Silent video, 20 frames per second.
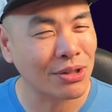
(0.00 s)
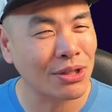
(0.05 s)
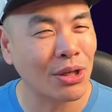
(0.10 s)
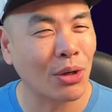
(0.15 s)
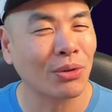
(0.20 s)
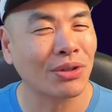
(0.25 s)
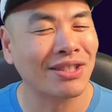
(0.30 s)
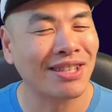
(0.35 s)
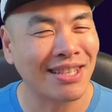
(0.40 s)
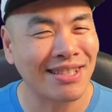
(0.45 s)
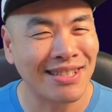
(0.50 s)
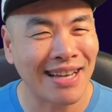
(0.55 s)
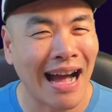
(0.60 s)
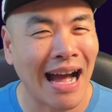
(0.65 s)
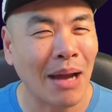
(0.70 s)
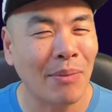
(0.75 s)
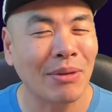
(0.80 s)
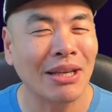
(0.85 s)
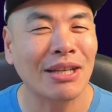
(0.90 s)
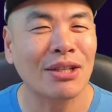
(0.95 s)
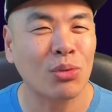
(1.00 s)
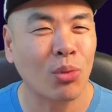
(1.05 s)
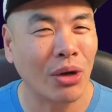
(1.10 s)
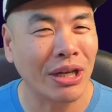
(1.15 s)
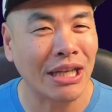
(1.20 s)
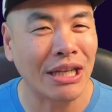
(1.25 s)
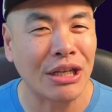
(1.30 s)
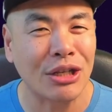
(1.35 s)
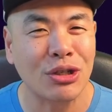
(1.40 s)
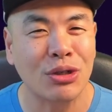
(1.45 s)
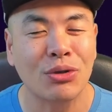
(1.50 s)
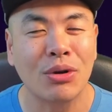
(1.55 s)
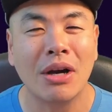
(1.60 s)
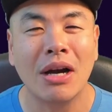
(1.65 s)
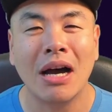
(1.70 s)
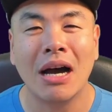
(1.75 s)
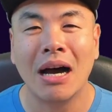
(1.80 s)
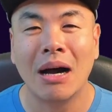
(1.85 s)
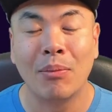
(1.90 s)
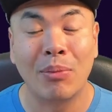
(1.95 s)
So the timing is one issue,
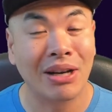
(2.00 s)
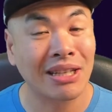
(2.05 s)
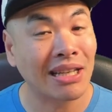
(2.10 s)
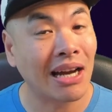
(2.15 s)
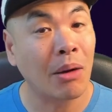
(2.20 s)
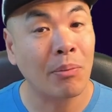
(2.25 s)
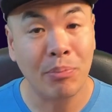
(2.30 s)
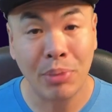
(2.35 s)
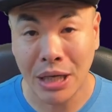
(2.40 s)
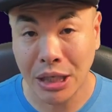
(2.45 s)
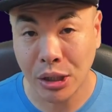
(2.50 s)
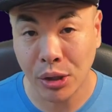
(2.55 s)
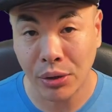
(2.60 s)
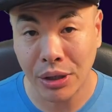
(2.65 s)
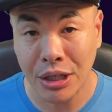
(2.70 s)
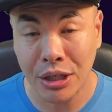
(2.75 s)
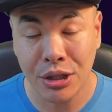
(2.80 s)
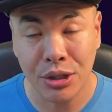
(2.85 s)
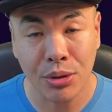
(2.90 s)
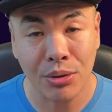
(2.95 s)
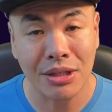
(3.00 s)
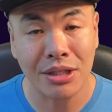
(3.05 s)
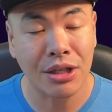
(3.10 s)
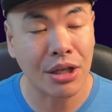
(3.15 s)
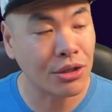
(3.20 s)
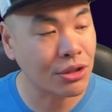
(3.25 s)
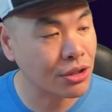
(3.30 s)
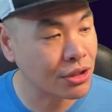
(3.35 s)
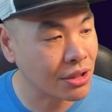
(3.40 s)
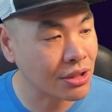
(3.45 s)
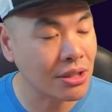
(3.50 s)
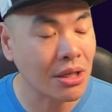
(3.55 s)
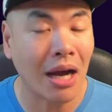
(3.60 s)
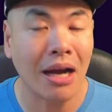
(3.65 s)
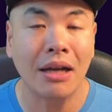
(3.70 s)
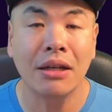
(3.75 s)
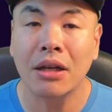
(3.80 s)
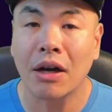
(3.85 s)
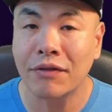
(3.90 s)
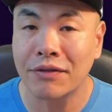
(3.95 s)
but a bigger issue is there's just
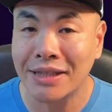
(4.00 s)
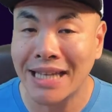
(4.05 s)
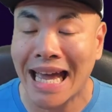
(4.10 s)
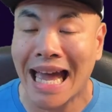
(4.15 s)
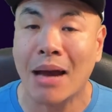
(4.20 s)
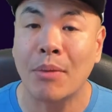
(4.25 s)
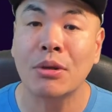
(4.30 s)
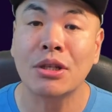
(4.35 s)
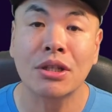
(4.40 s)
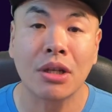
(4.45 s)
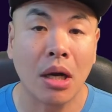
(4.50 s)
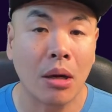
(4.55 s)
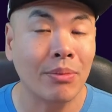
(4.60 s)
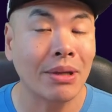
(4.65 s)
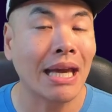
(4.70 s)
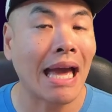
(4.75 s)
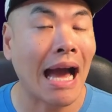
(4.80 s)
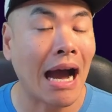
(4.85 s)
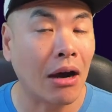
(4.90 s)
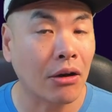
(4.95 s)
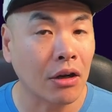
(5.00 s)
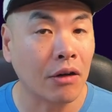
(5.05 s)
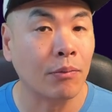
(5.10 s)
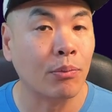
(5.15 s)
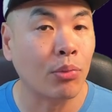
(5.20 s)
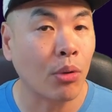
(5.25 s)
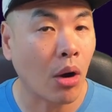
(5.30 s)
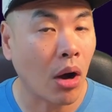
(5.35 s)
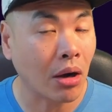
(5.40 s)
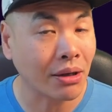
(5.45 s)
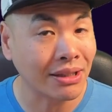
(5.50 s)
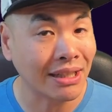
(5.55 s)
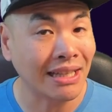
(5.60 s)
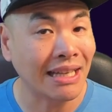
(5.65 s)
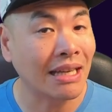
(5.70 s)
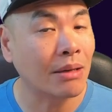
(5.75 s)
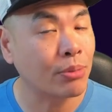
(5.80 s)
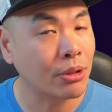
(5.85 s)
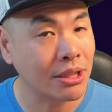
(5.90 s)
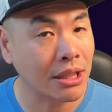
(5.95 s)
not enough damage coming out of Brogni,
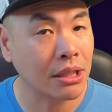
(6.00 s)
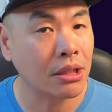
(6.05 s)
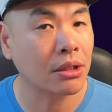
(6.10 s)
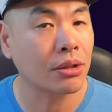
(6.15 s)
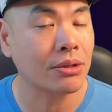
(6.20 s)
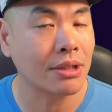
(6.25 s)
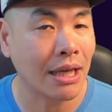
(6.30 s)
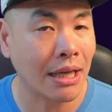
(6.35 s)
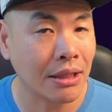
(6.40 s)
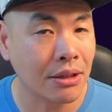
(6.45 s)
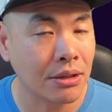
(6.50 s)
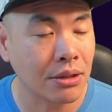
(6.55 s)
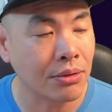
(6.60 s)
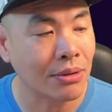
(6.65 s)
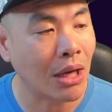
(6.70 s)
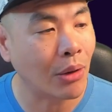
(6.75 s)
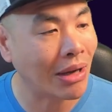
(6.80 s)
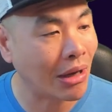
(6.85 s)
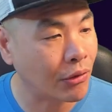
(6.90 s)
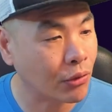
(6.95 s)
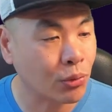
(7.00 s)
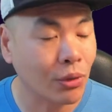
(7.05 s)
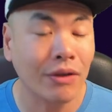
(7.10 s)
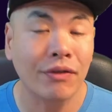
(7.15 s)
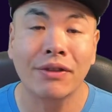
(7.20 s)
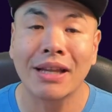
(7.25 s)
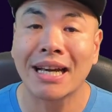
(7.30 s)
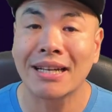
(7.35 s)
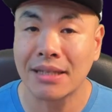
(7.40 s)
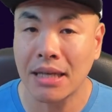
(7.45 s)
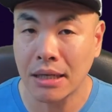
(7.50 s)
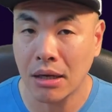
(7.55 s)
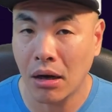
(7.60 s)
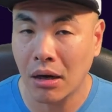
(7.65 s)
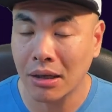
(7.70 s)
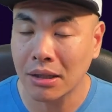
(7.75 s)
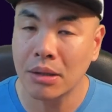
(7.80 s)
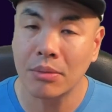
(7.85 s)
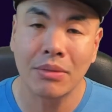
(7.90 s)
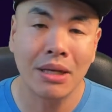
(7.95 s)
in particular his A2. Now we have a reflex set
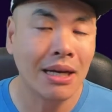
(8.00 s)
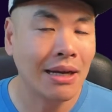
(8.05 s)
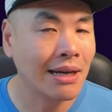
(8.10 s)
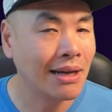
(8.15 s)
on him.